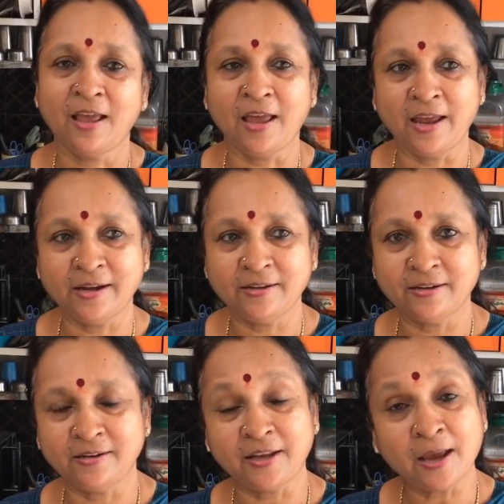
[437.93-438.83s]
and
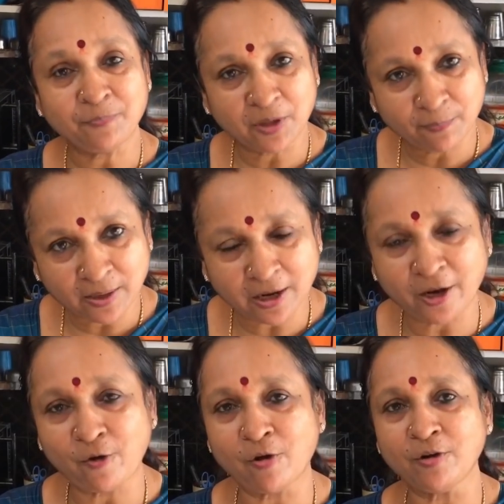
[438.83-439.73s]
tap the bell
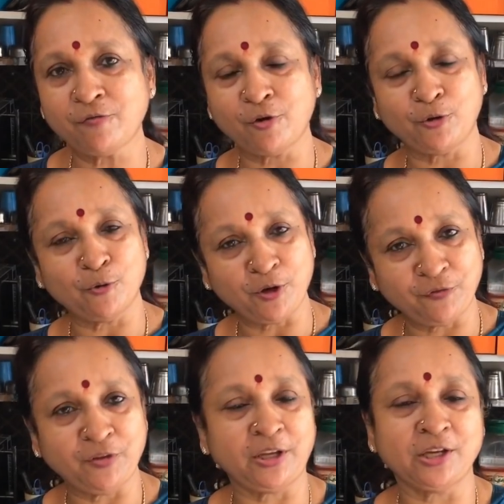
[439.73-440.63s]
icon for
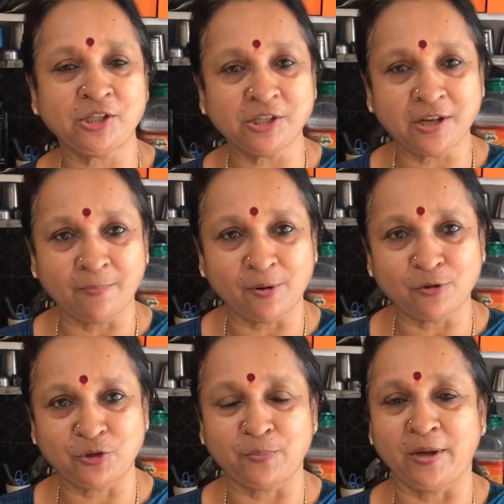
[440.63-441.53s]
notification
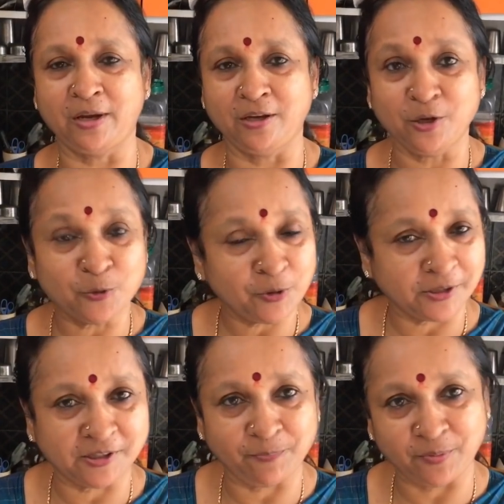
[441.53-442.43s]
about my new
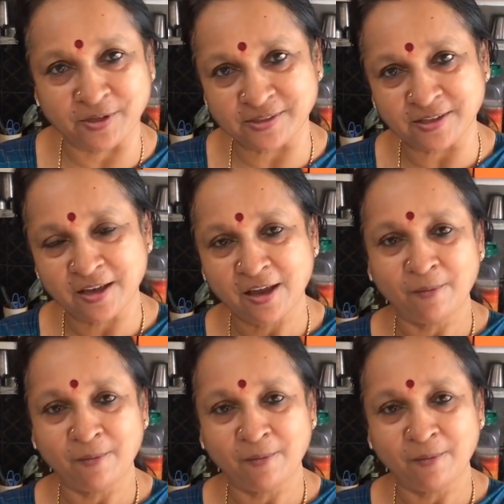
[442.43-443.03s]
recipes.